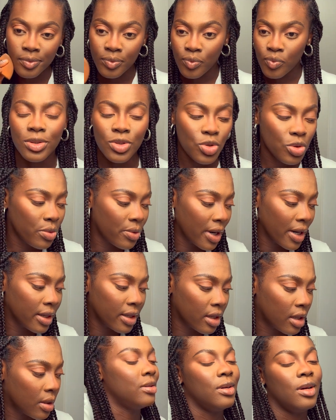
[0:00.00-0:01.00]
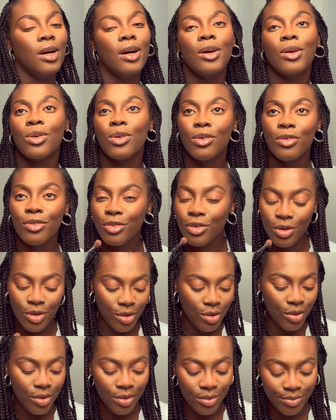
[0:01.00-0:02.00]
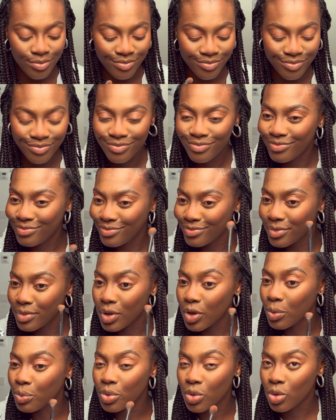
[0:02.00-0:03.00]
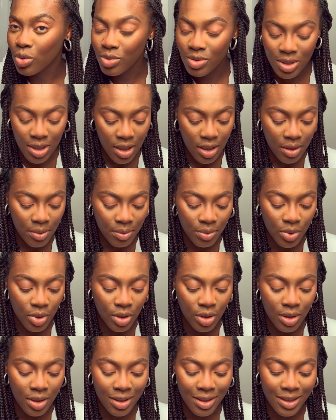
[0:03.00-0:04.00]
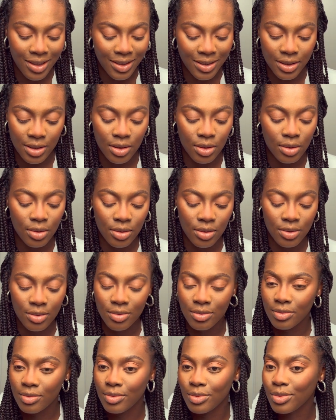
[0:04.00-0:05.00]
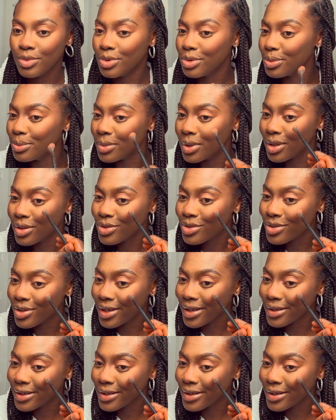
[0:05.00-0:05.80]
So right now I'll go for a bronzer, but I don't do much. I